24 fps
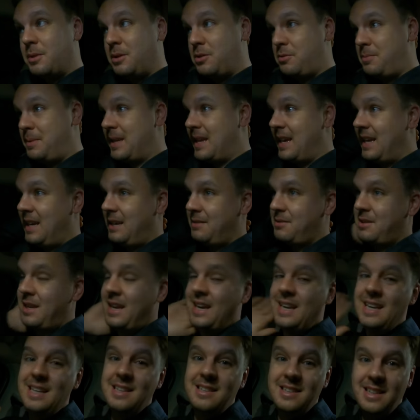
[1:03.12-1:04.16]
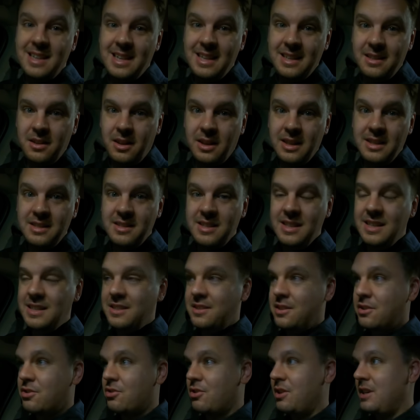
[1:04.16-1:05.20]
supposed to be getting up to 18, 19
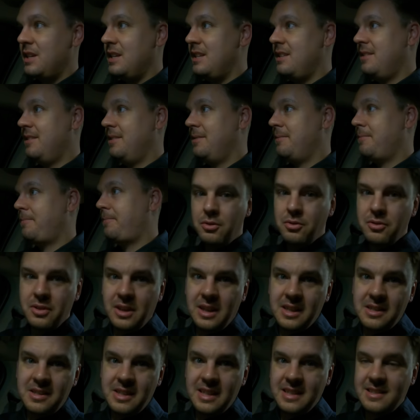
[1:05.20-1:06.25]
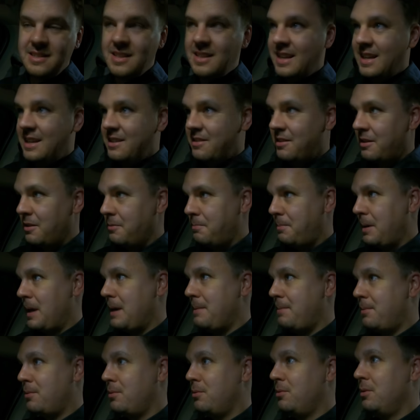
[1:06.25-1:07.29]
degrees. It was nice yesterday, so
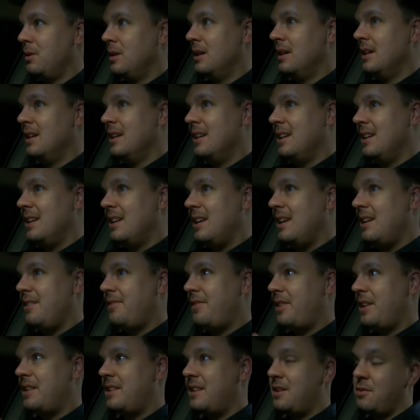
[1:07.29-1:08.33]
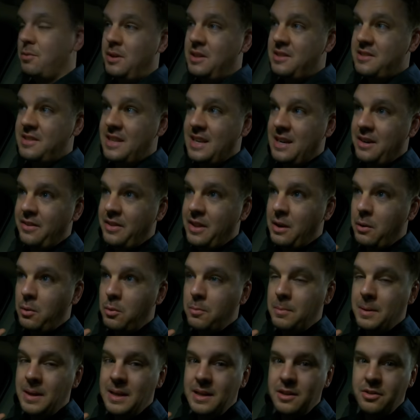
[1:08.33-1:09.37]
people, if they did want to sell, they will
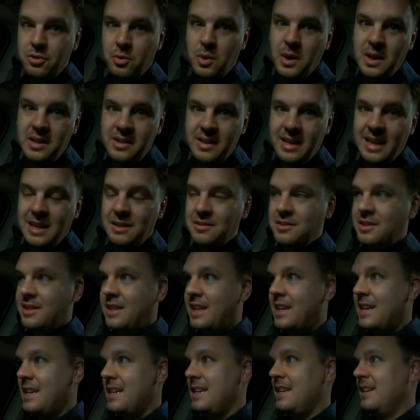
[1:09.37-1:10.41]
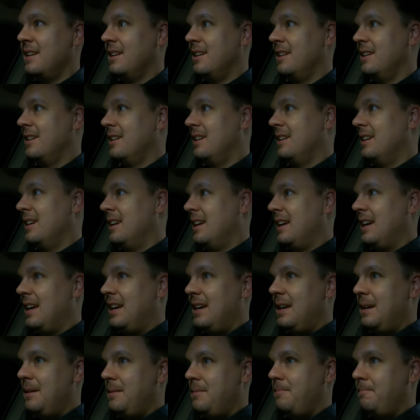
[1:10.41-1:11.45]
be squeezing out today.
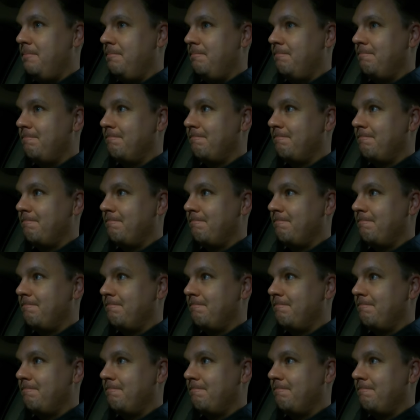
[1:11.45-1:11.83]
Yeah,